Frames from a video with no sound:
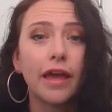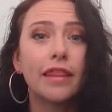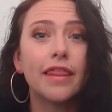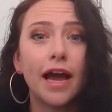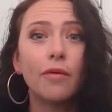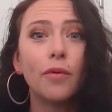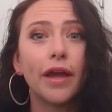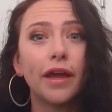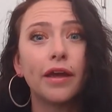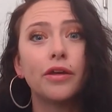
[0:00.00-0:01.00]
That
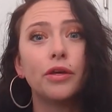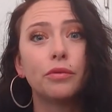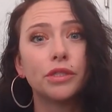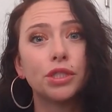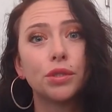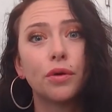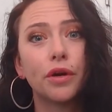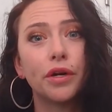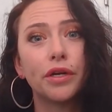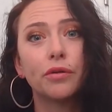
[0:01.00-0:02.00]
way you
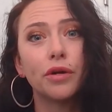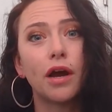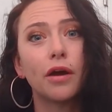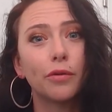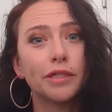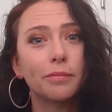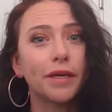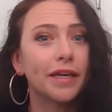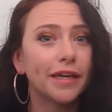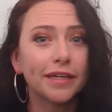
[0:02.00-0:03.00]
ensure you're not going to
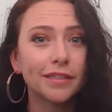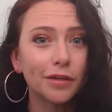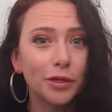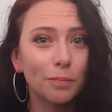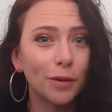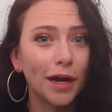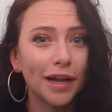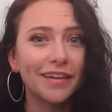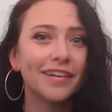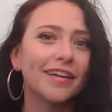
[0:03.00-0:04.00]
be kicked on your
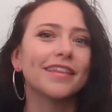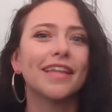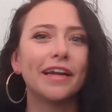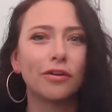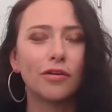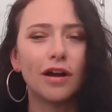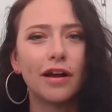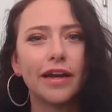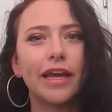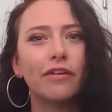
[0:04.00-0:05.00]
butt later
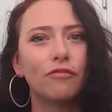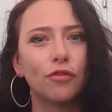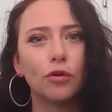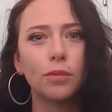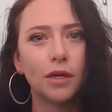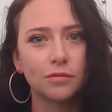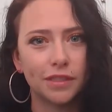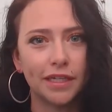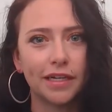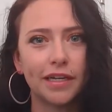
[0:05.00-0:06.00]
on in full-blown
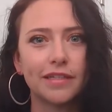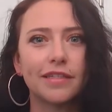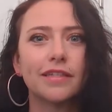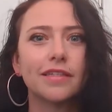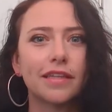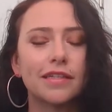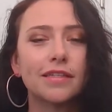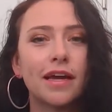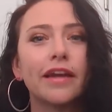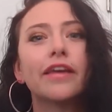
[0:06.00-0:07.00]
sickness. It's
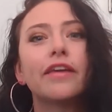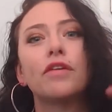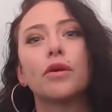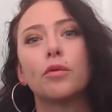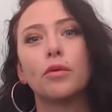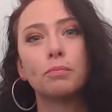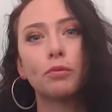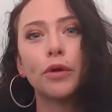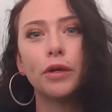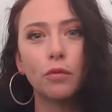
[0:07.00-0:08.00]
kind of giving you a
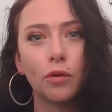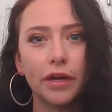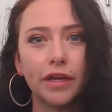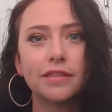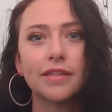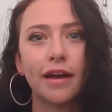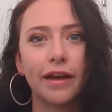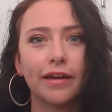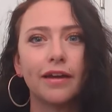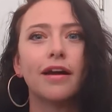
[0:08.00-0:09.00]
pre-warning
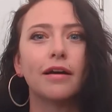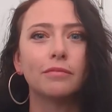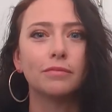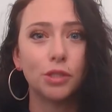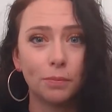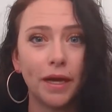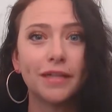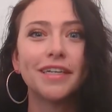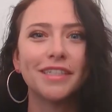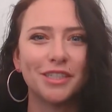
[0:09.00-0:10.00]
sign to pay
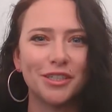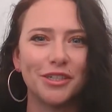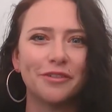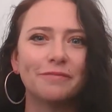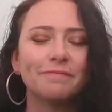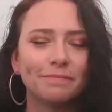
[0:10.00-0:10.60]
attention to.